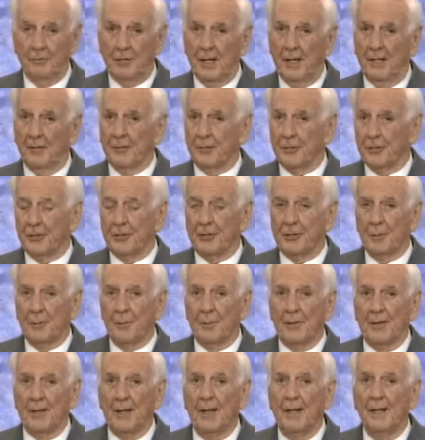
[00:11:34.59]
Luke tells us
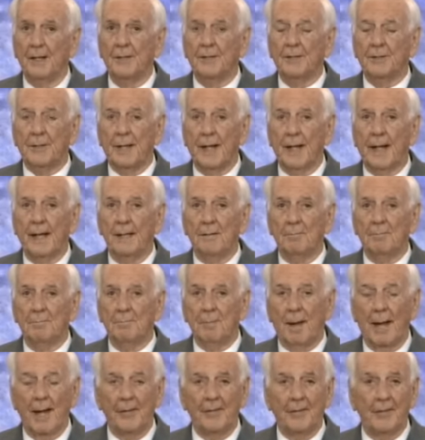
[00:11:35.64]
some things
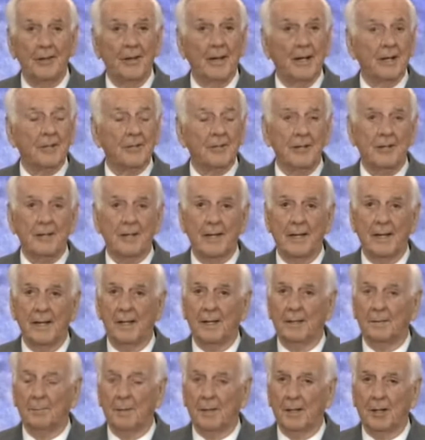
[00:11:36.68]
that Matthew doesn't
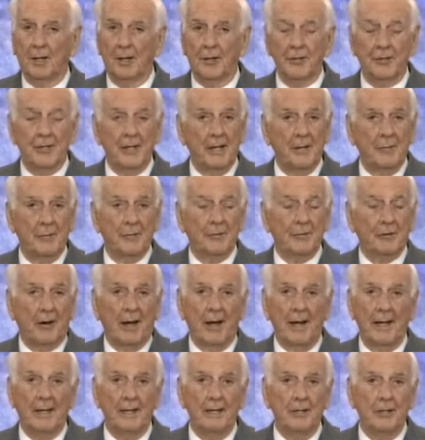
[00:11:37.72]
tell because he
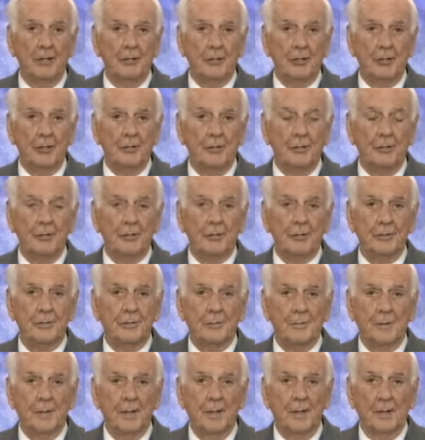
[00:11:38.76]
was writing to
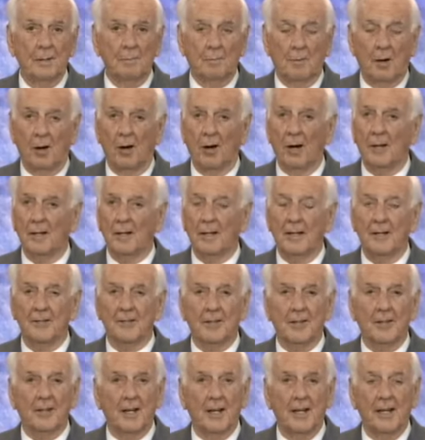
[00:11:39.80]
Jews. Mark
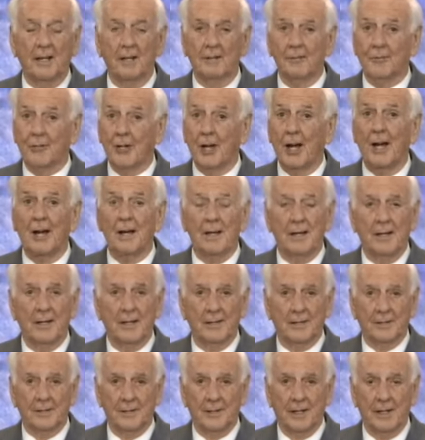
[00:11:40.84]
doesn't tell, John
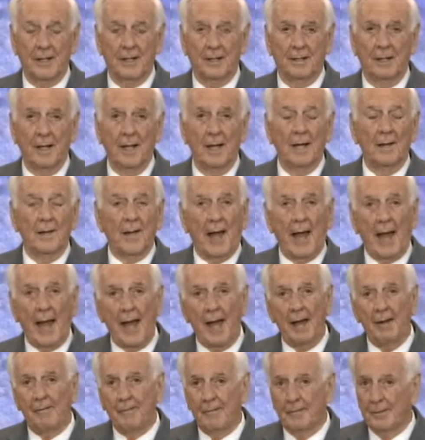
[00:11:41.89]
doesn't tell.
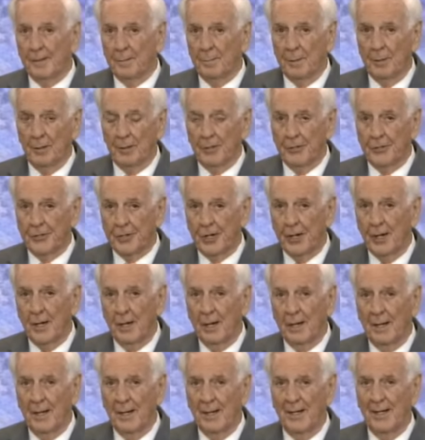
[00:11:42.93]
Half of the book of
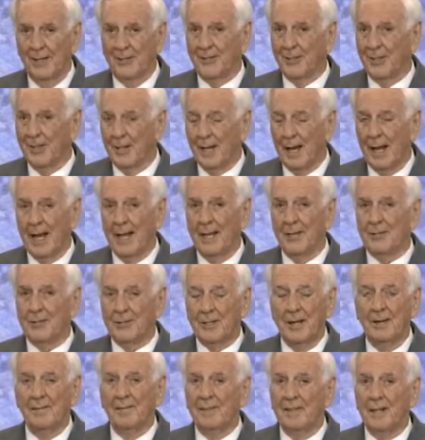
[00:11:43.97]
John is the
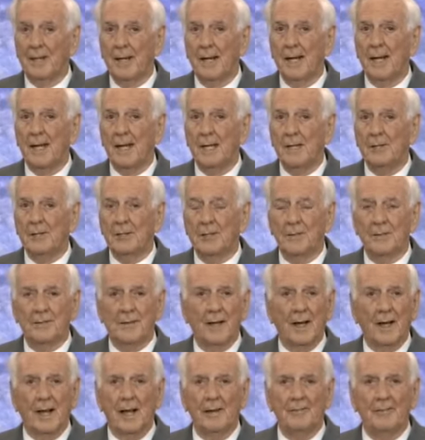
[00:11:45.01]
last seven days
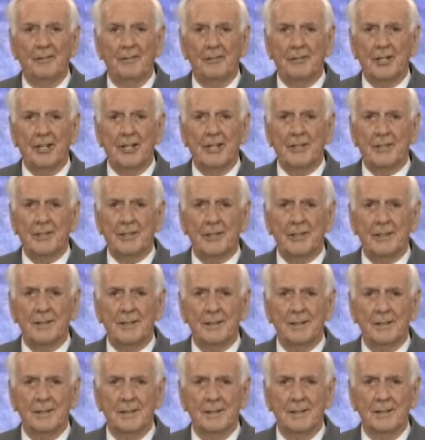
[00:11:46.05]
of the life of Jesus.
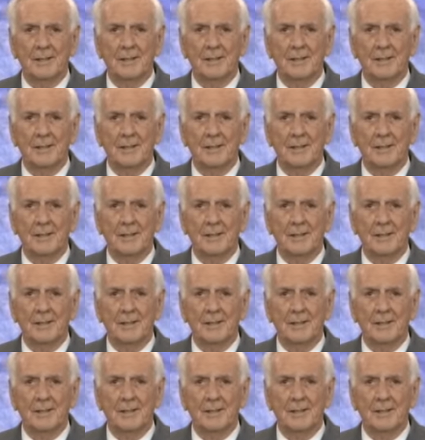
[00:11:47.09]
